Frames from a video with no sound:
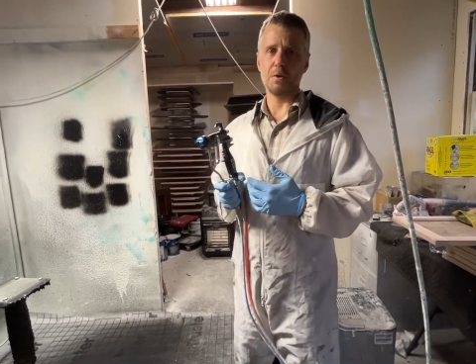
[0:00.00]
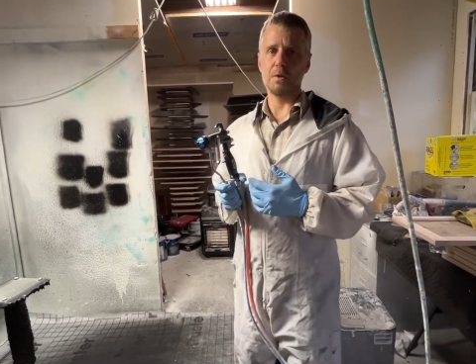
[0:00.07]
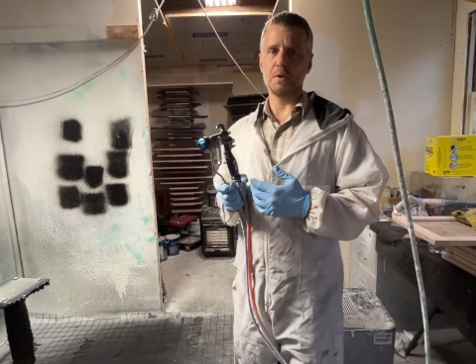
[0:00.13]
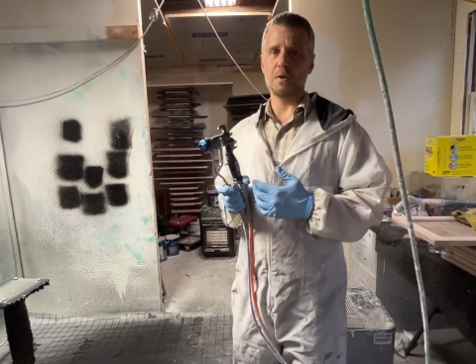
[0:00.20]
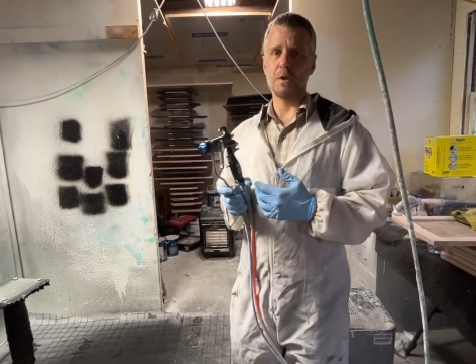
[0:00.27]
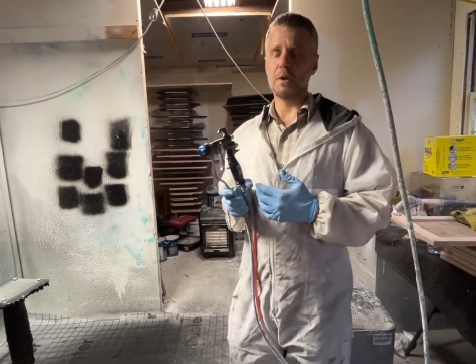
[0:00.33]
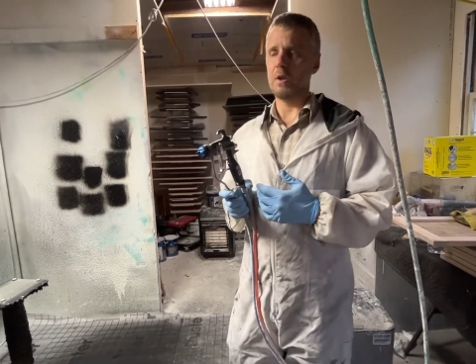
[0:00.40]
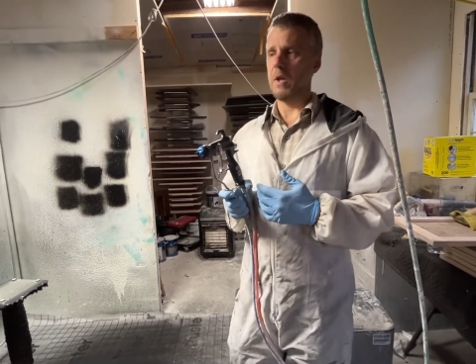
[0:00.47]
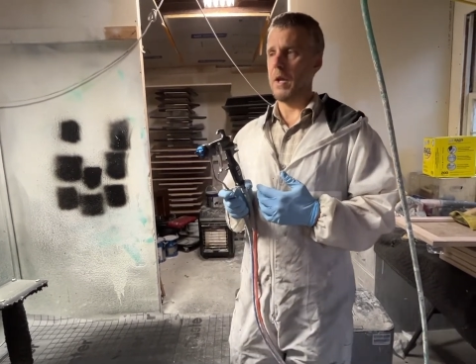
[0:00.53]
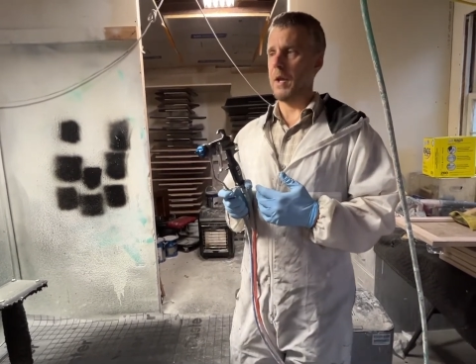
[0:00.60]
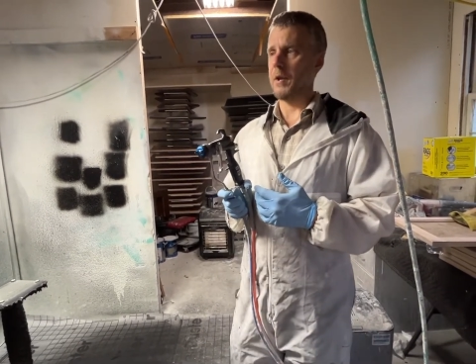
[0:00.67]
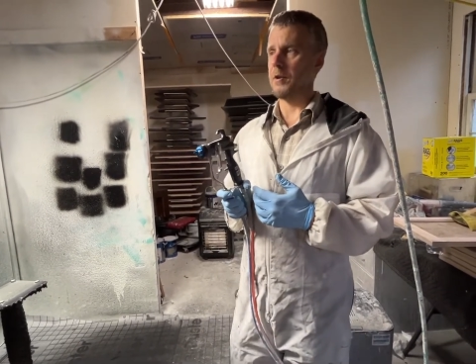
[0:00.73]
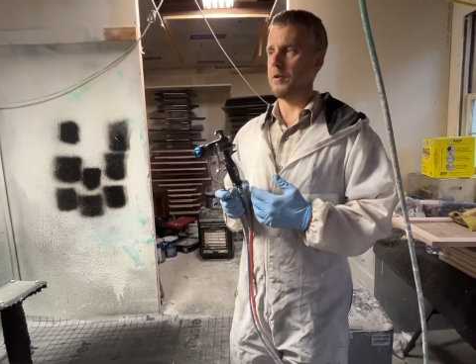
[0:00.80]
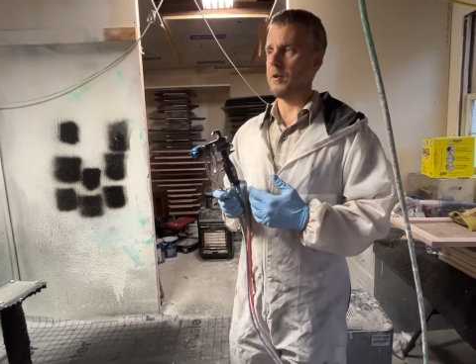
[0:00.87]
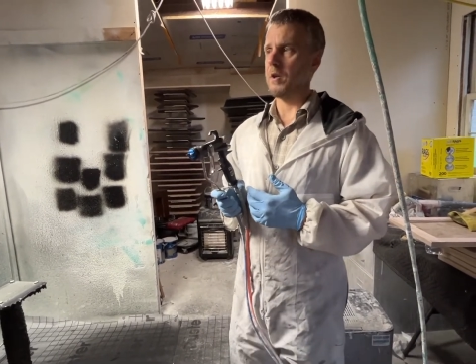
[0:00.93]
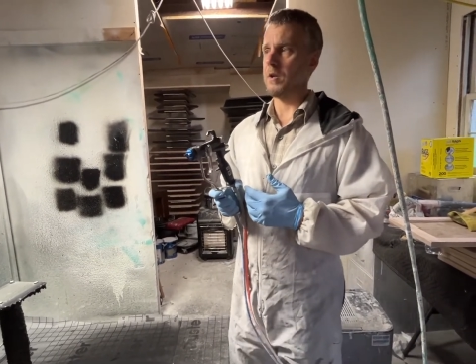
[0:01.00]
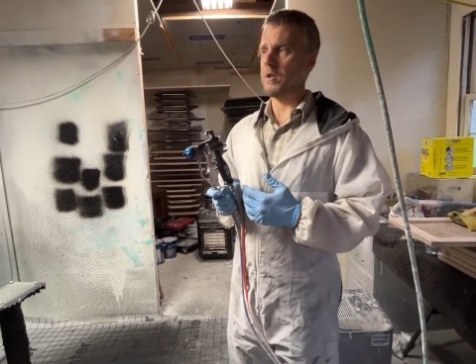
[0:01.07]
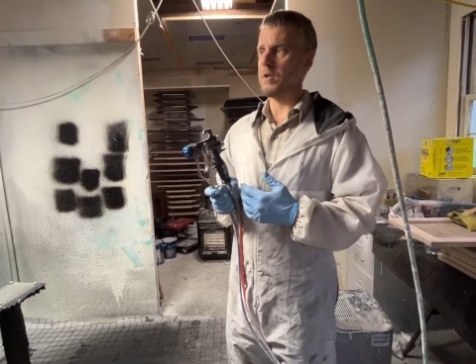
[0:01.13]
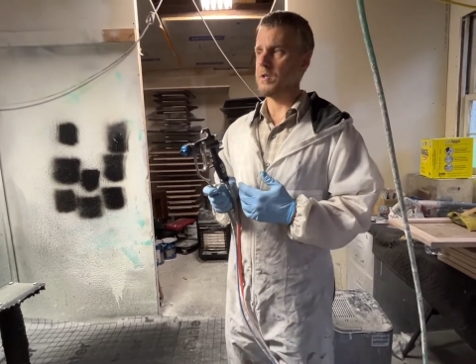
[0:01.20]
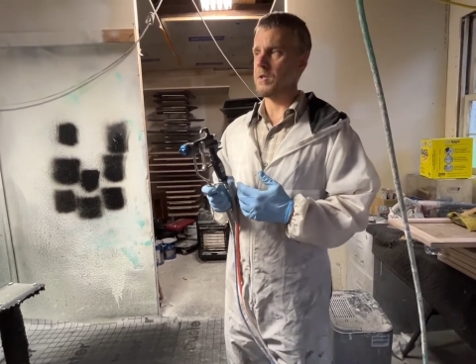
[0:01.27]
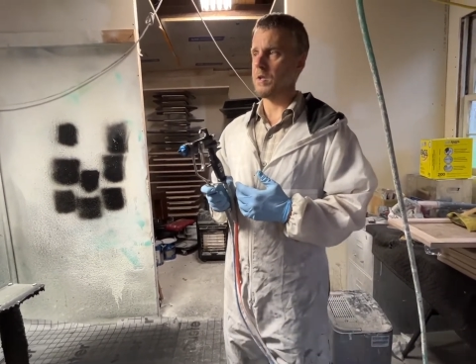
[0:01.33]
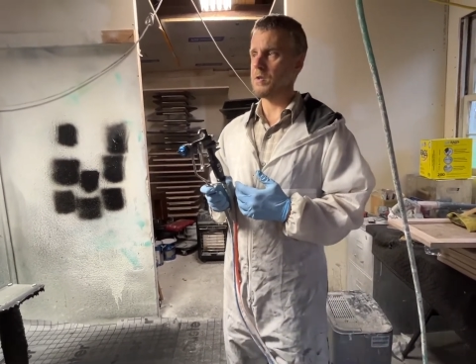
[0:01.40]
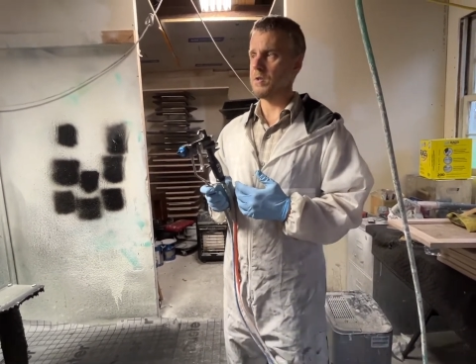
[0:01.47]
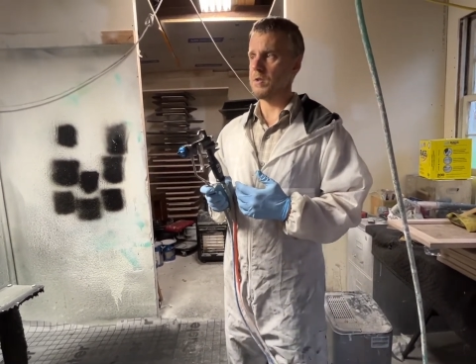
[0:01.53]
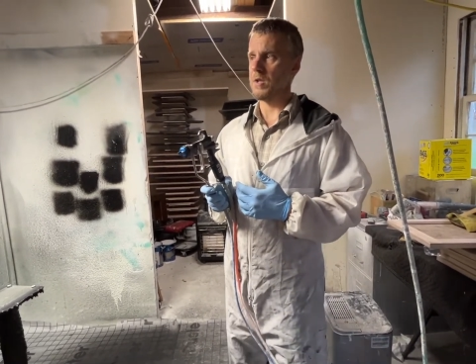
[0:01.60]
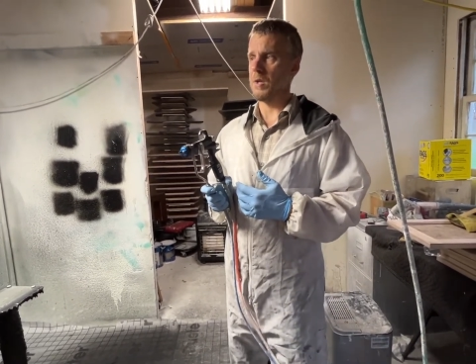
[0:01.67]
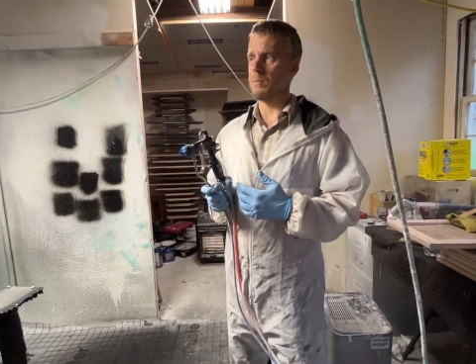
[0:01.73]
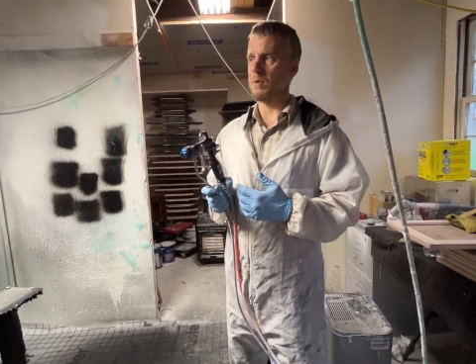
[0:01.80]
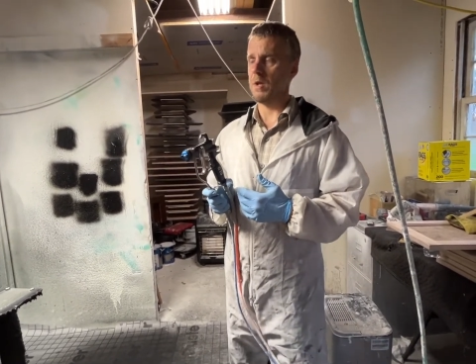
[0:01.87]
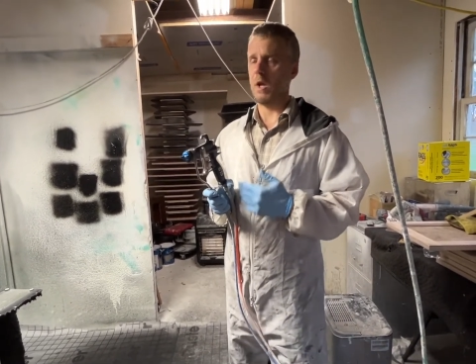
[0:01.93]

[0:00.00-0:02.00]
in Indiana, and he says the same thing.